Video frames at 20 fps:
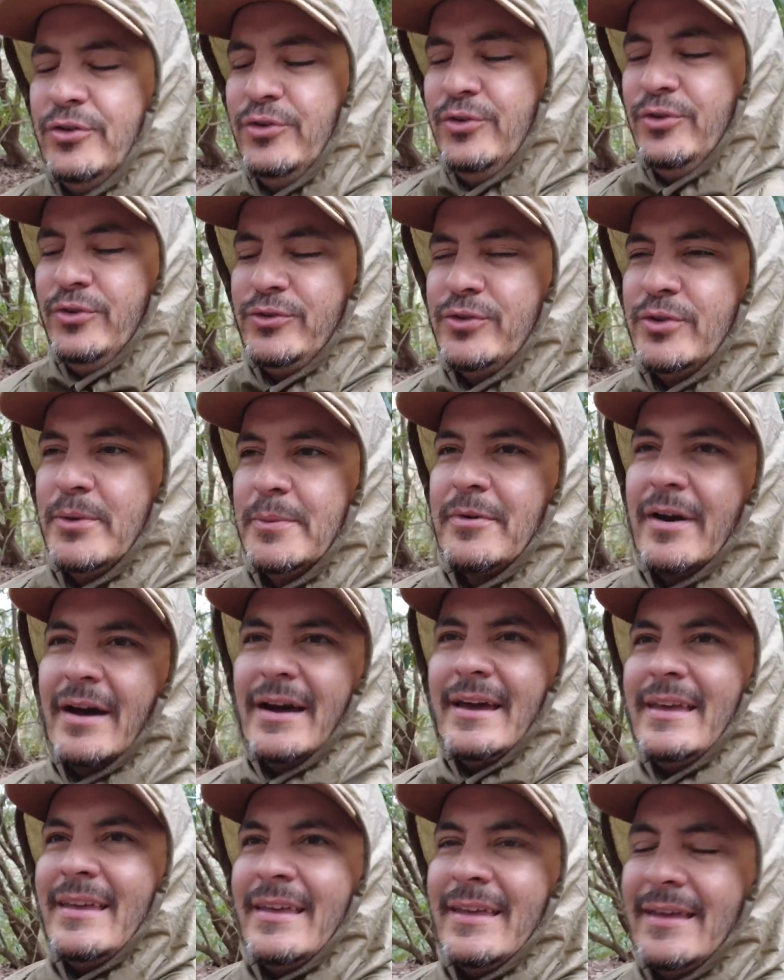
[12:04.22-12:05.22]
on YouTube,
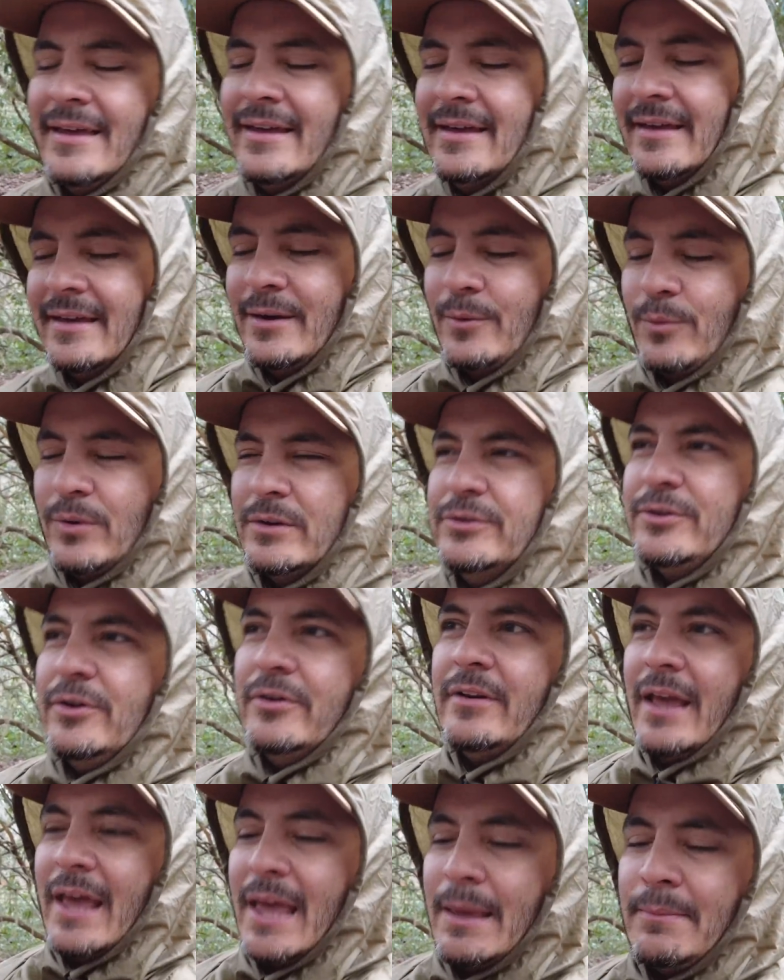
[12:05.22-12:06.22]
right? What's your
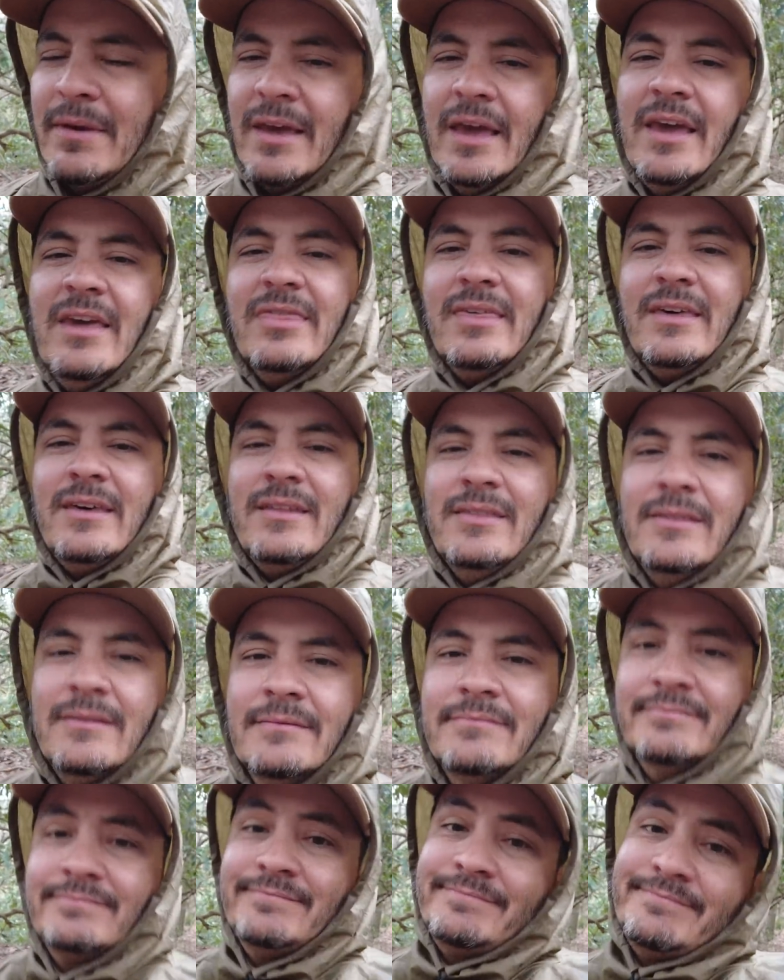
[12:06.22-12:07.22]
name, Ethan?"
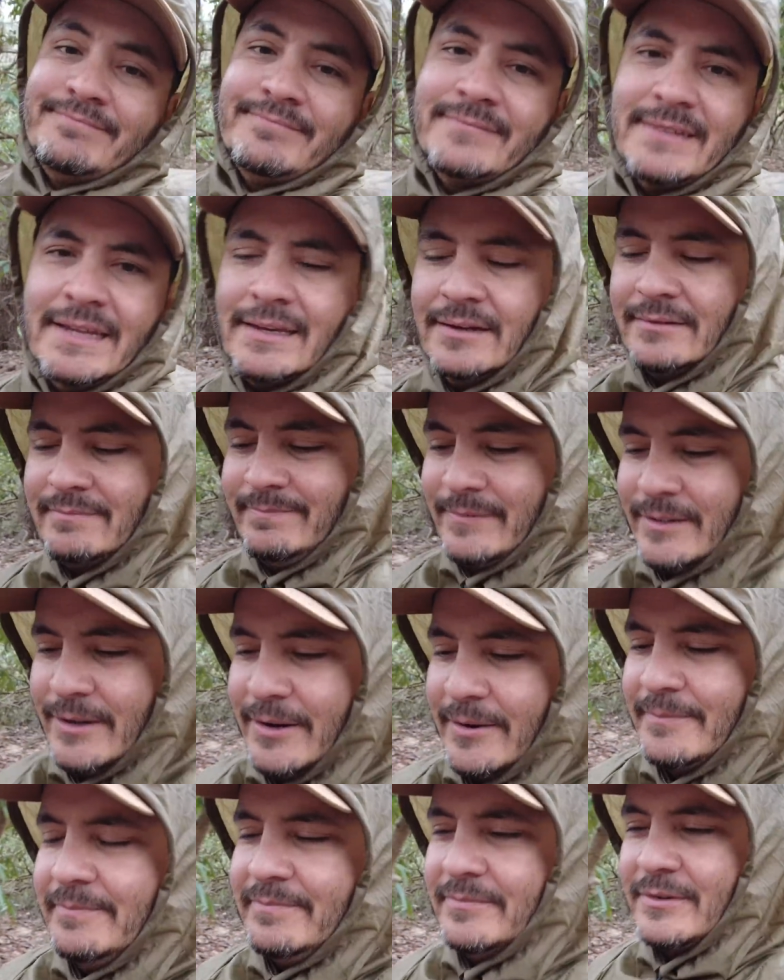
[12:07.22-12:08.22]
I'm like,
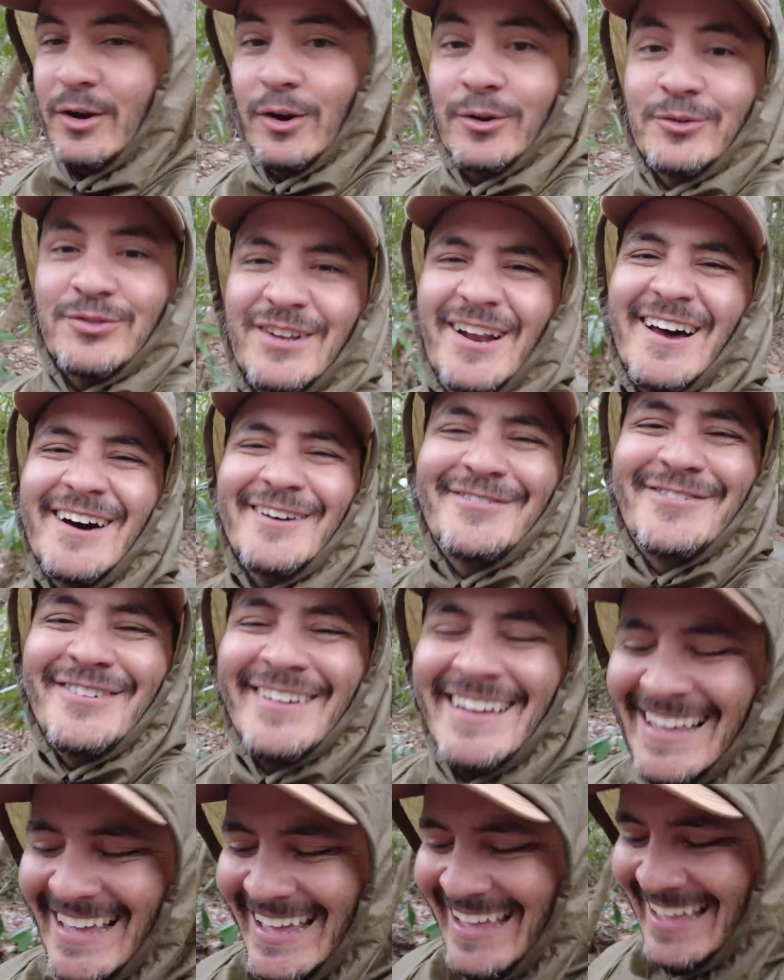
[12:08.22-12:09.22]
close enough.
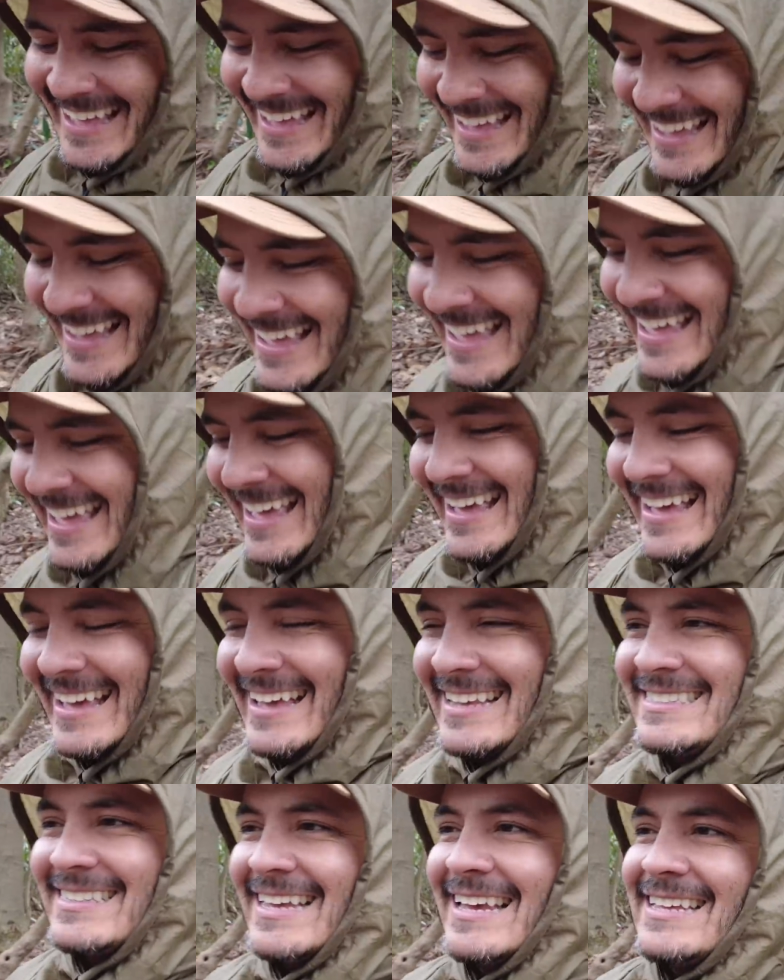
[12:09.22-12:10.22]

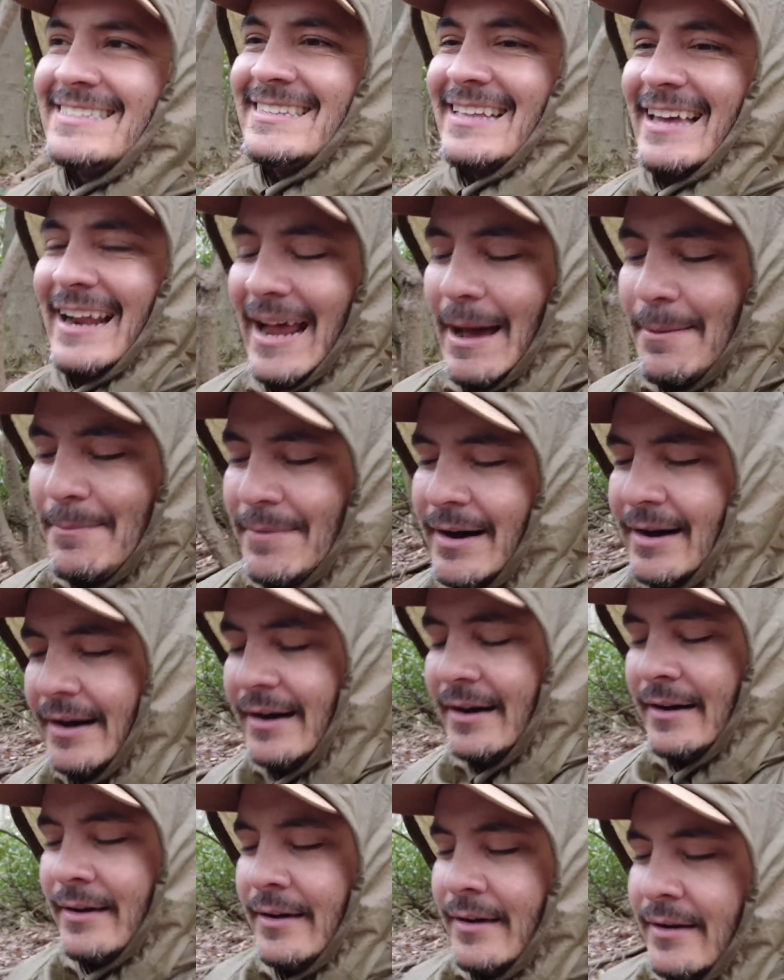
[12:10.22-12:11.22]
He says that I'm
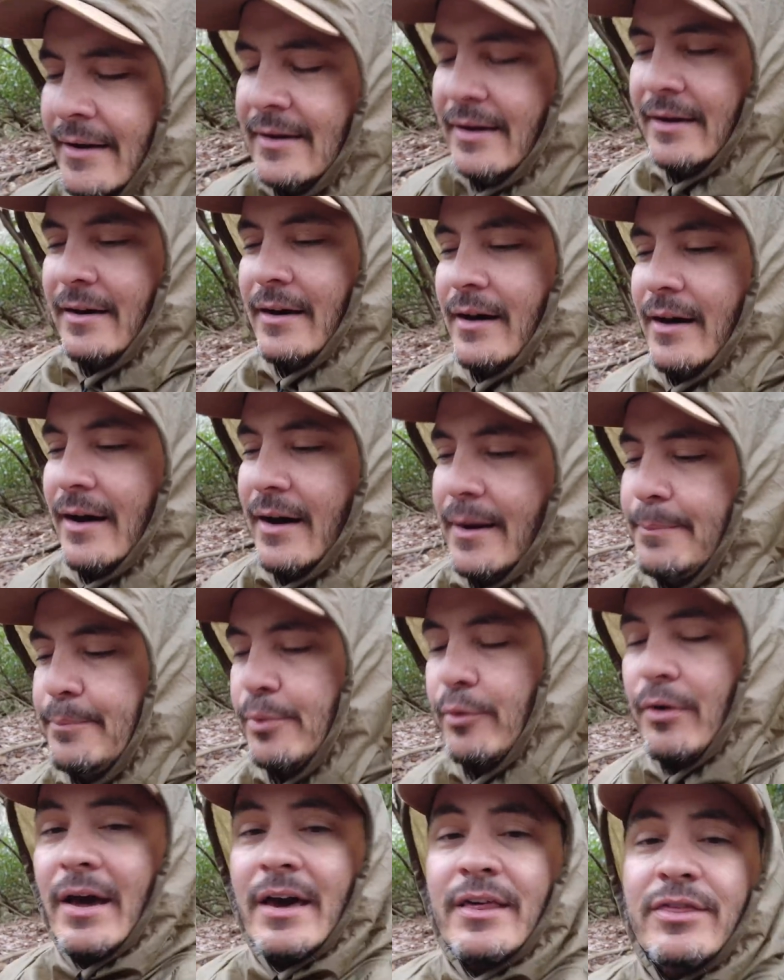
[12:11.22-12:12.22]
a
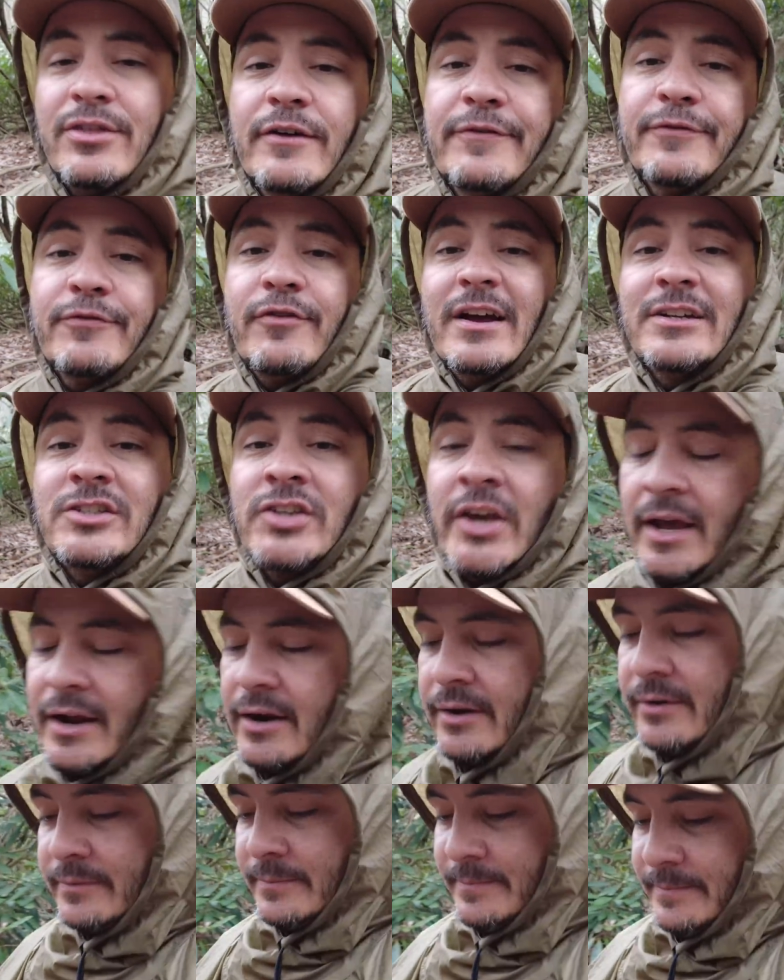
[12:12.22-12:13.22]
breath of fresh
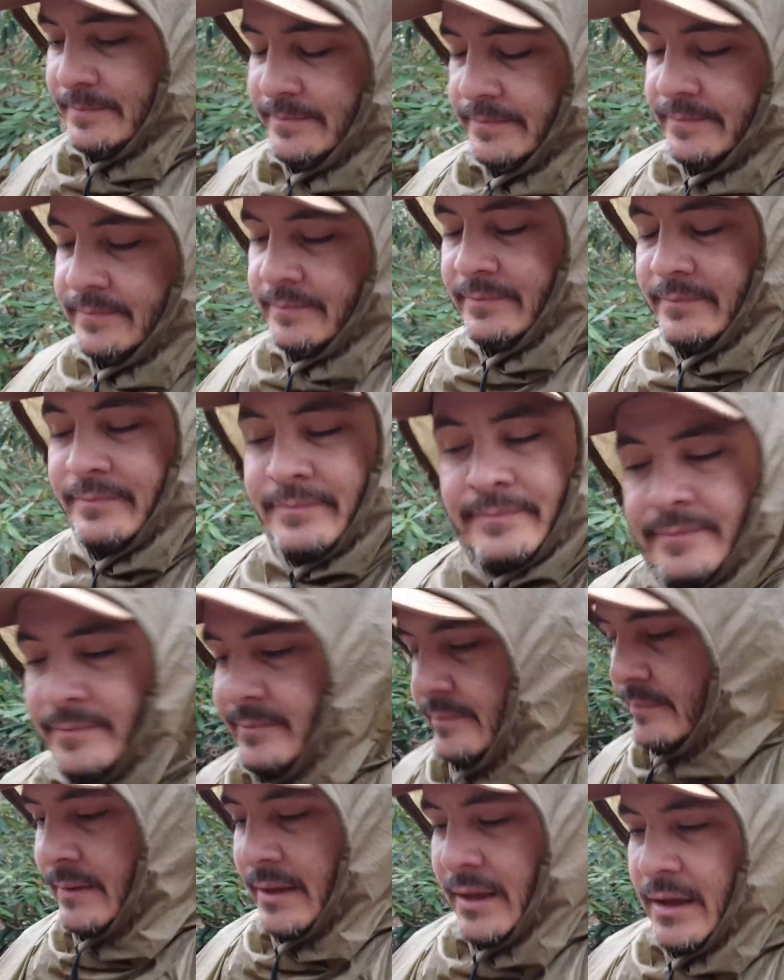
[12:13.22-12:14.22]
air.
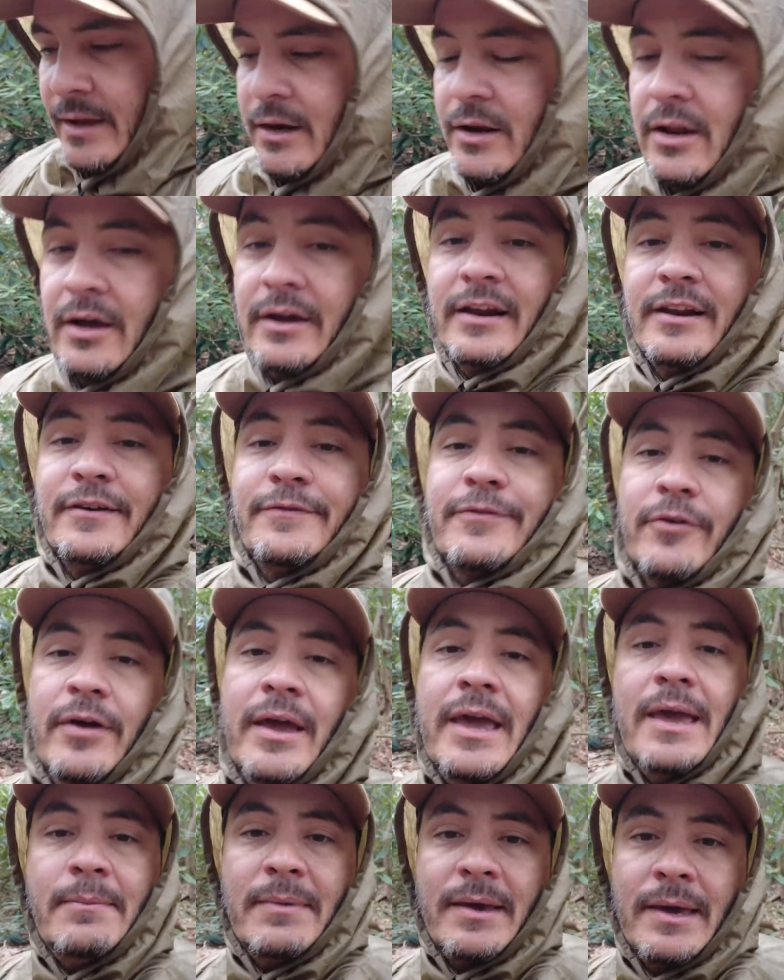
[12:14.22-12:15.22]
Luckily for
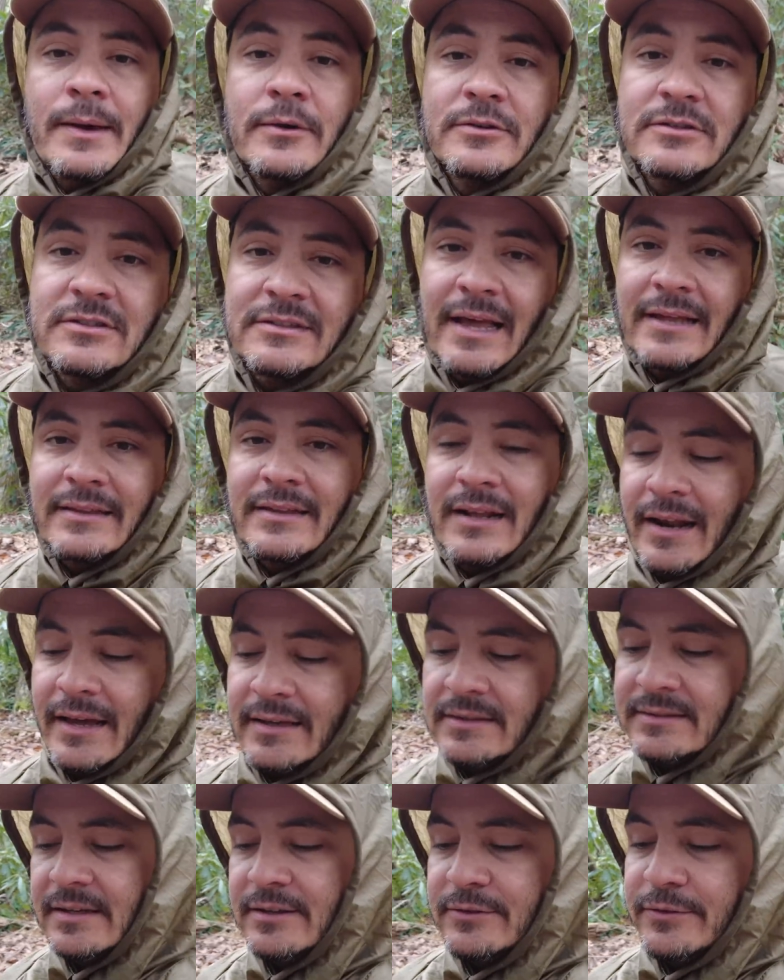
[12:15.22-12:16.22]
him, he was standing
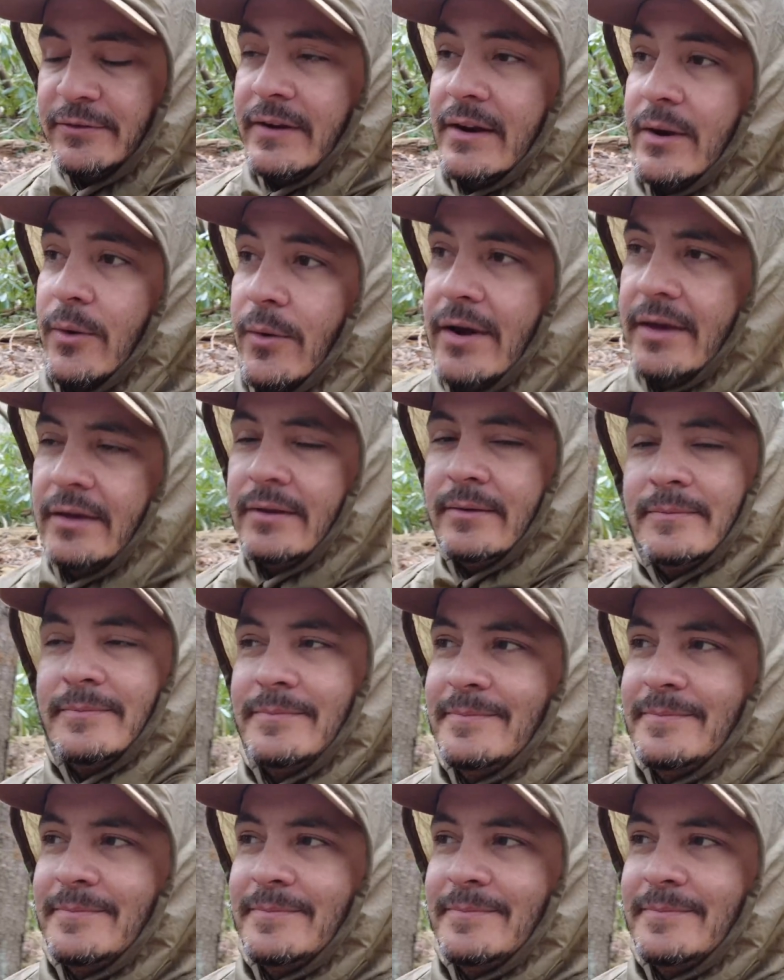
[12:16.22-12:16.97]
like 6 feet away.